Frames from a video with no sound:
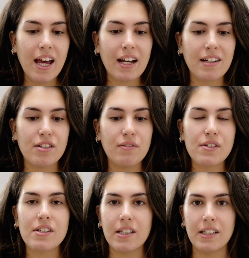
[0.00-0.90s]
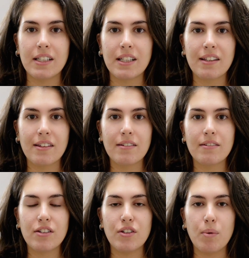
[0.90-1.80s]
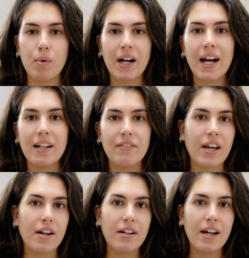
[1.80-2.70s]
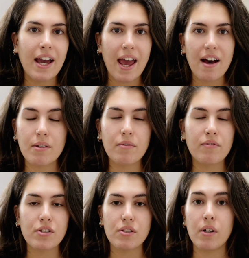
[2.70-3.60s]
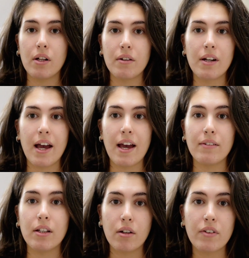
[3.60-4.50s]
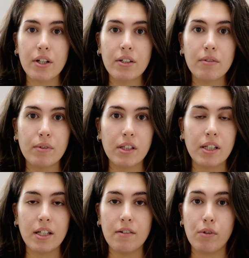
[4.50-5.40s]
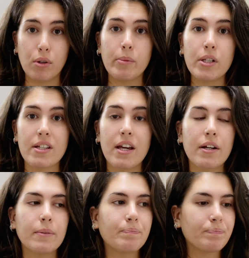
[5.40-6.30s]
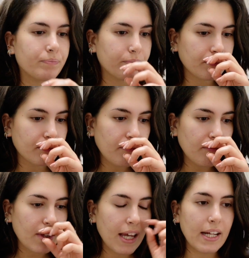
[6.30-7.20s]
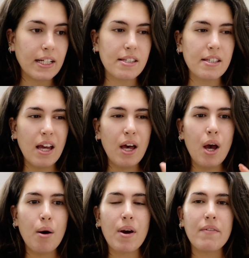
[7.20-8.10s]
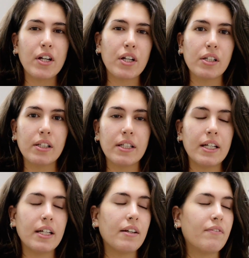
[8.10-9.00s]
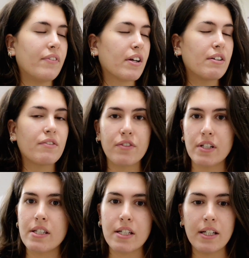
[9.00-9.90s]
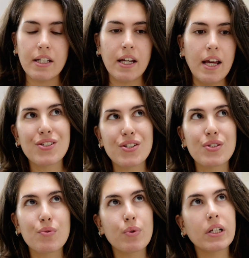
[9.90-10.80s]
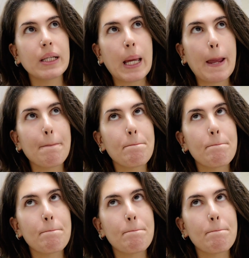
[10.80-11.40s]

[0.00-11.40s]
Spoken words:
because you've seen, you know, what kind of hair I have. First of all, I have a lot of hair, really voluminous hair, and it's wavy, curly, very frizzy. It's just really